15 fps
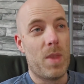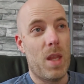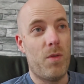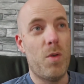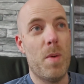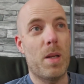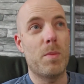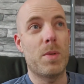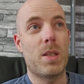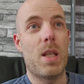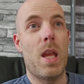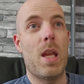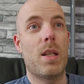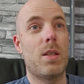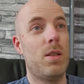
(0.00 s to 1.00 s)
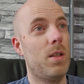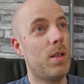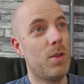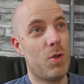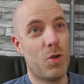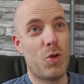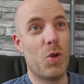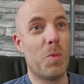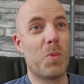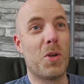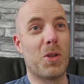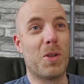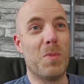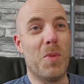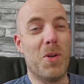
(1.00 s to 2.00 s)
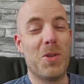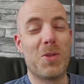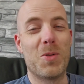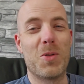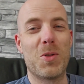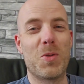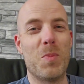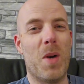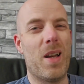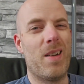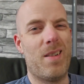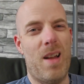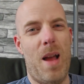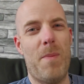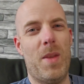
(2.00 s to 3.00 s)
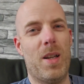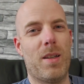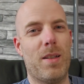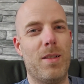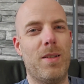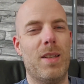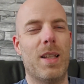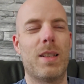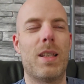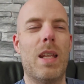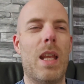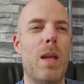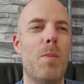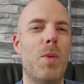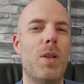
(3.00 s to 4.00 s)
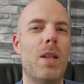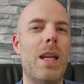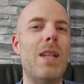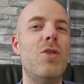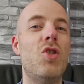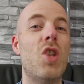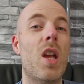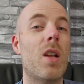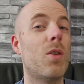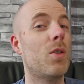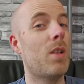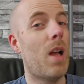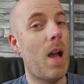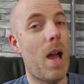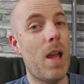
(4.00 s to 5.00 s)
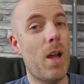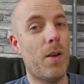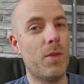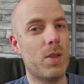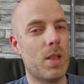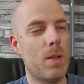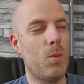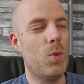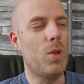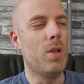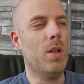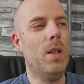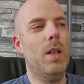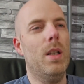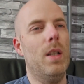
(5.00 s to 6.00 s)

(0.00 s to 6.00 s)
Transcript: if you make mistakes, you can just jump cut them out, so it doesn't matter. I'm not gonna do that today, but in general, I obviously would.